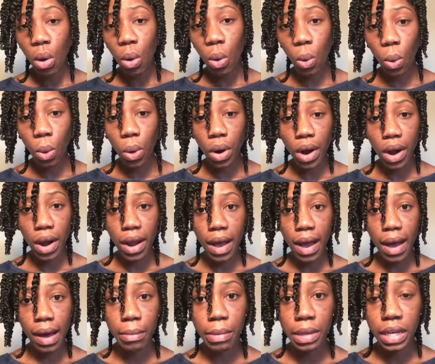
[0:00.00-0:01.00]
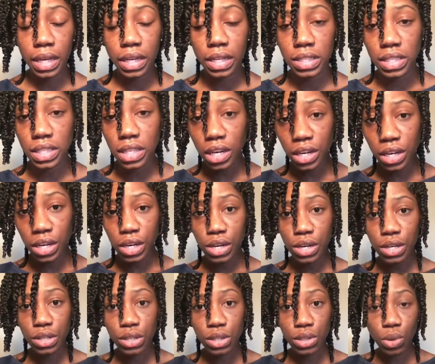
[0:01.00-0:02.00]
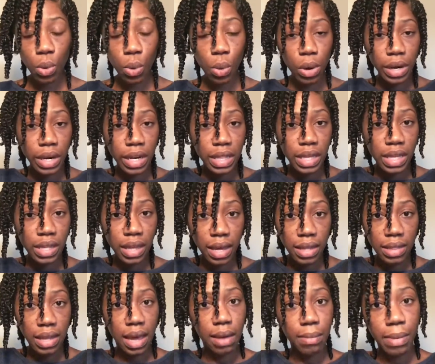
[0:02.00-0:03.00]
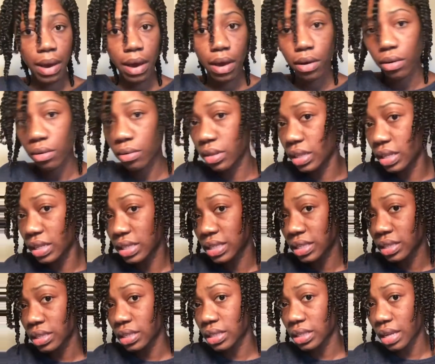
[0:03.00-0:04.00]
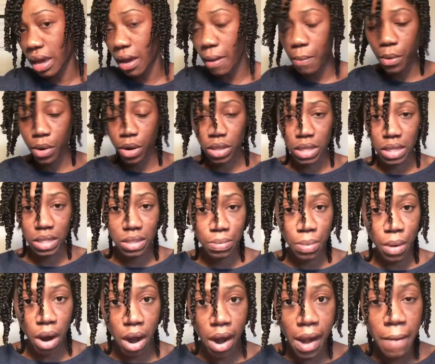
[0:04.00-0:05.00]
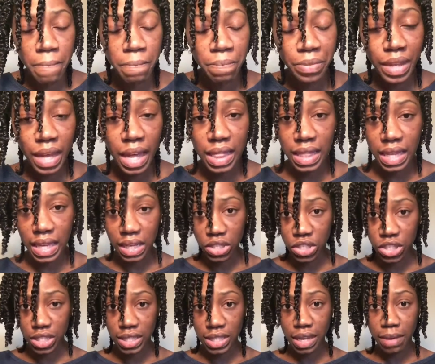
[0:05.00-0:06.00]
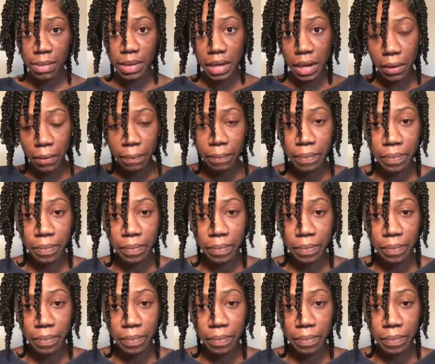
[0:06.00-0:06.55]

or any concerns or anything like that about this step or this part, then just let me know.